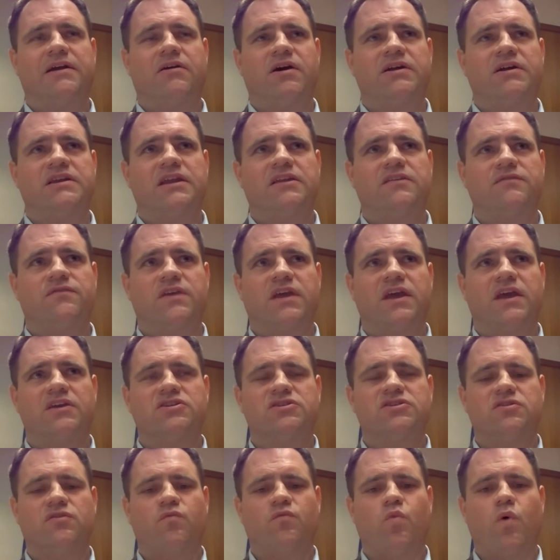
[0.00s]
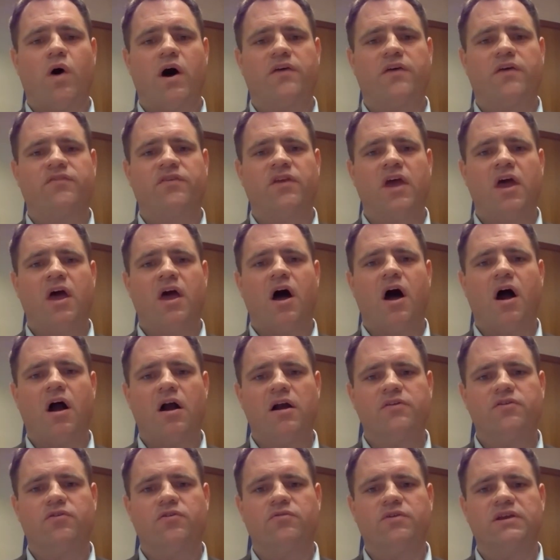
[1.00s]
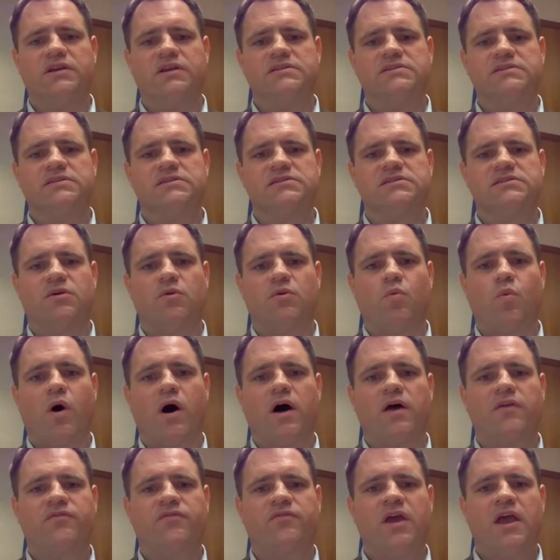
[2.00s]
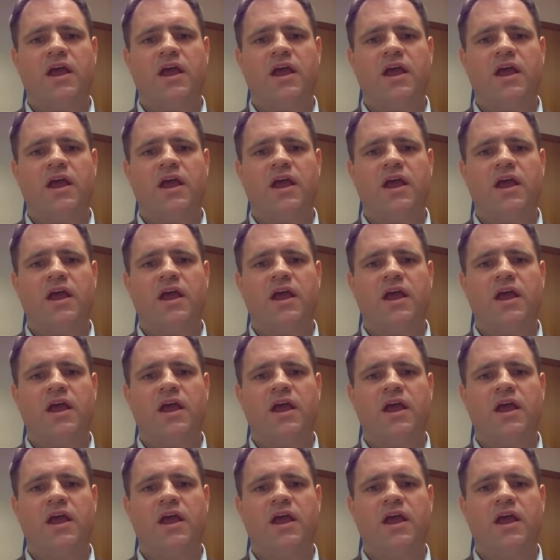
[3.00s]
identification of what are the reasons and what